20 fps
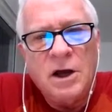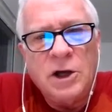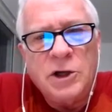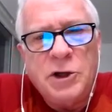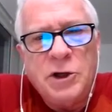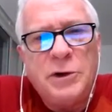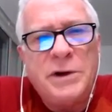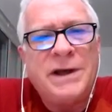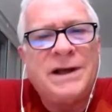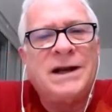
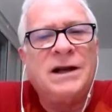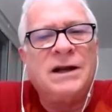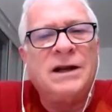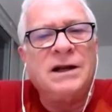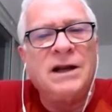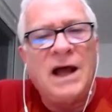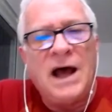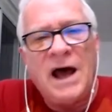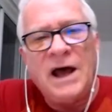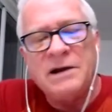You get a
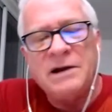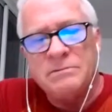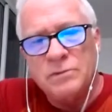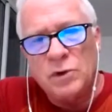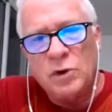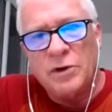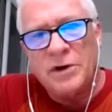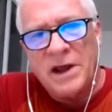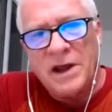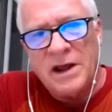lot
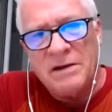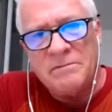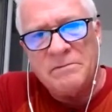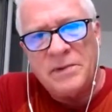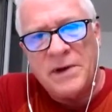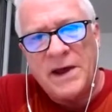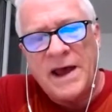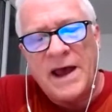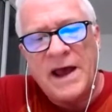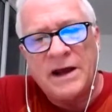more
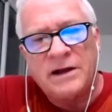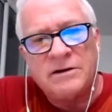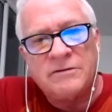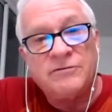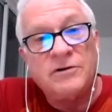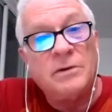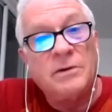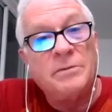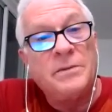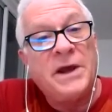impact
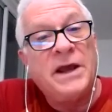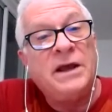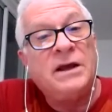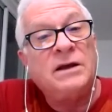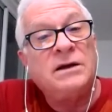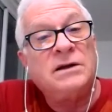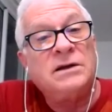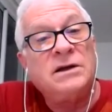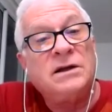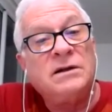from a